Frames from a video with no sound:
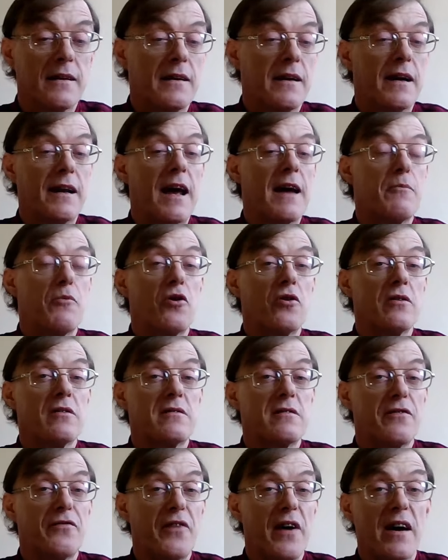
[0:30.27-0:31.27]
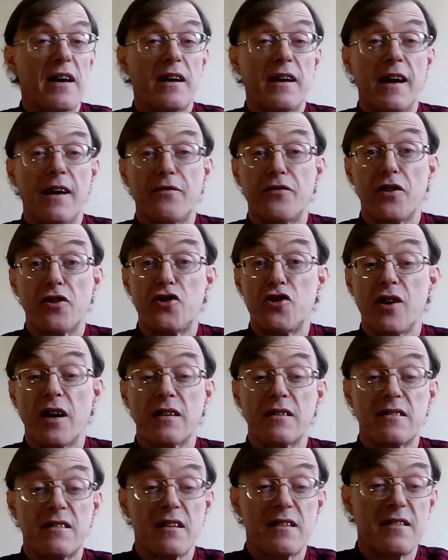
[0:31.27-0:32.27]
and I'm honoured to finally have the
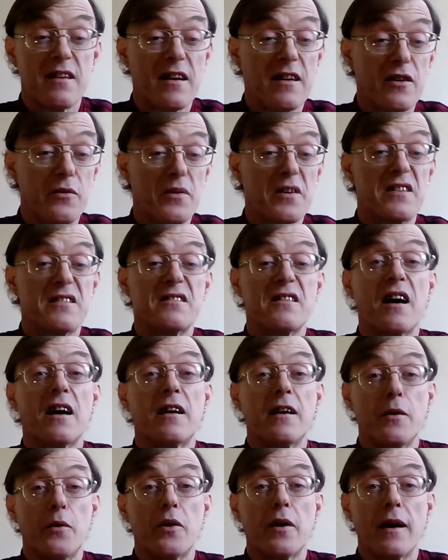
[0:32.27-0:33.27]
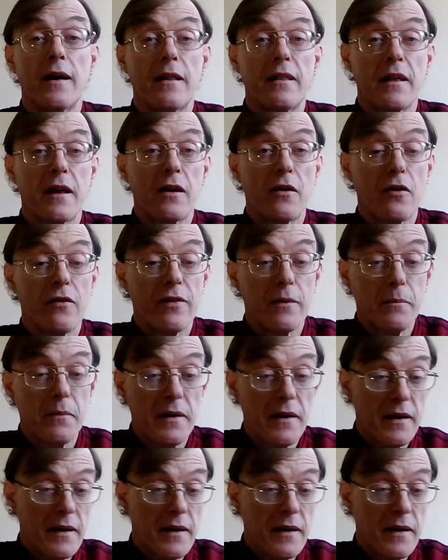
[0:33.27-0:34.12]
chance to tell you exactly what I think of him.